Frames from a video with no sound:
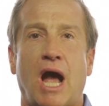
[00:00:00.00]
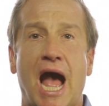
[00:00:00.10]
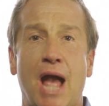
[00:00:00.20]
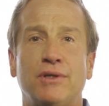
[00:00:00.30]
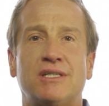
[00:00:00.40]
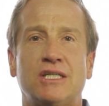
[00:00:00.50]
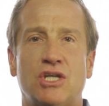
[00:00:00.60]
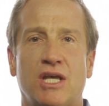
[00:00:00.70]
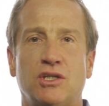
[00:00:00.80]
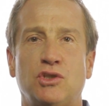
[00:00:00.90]
I would
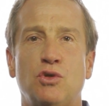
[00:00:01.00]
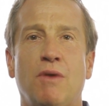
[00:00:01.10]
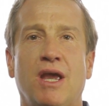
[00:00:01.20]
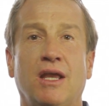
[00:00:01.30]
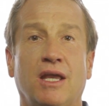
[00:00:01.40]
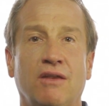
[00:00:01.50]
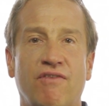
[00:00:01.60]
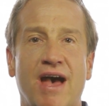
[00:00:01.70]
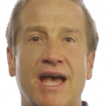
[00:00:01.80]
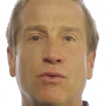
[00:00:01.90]
suggest that you may
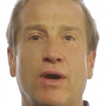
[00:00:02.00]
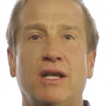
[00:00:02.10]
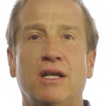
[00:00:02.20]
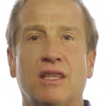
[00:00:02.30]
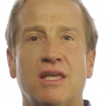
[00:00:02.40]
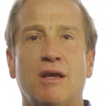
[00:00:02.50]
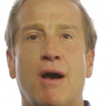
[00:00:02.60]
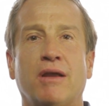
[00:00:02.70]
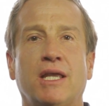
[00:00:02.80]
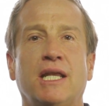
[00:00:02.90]
evaluate and think
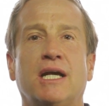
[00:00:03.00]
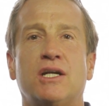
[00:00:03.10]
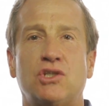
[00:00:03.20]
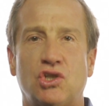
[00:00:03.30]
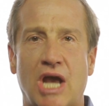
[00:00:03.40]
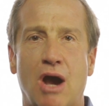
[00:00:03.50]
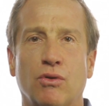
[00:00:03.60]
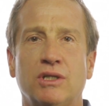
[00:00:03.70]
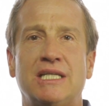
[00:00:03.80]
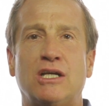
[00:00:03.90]
about getting a
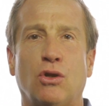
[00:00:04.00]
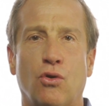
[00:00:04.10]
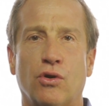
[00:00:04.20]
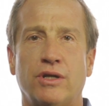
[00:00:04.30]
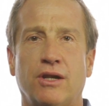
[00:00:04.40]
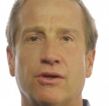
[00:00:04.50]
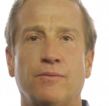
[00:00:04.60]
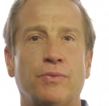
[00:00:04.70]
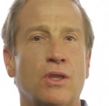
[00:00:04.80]
shower dechlorinator.